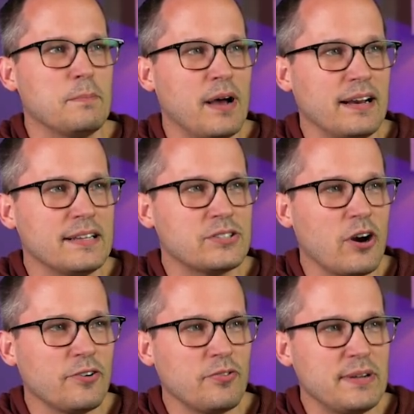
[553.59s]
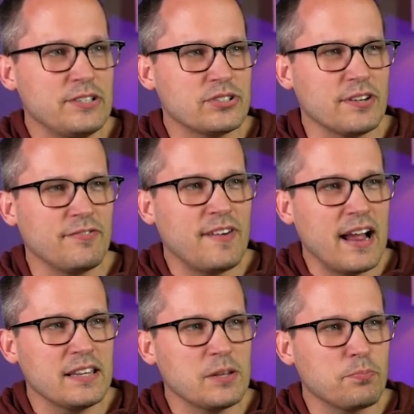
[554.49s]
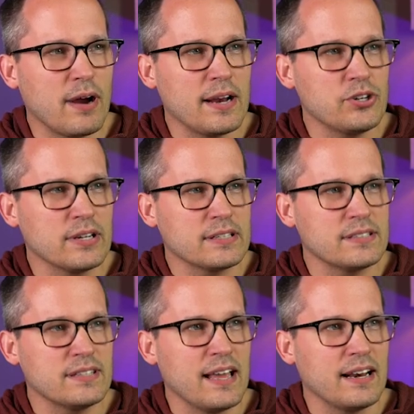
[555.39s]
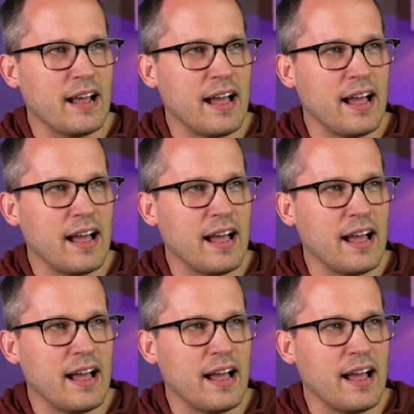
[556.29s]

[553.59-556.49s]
But it's hard for me just to find the projects that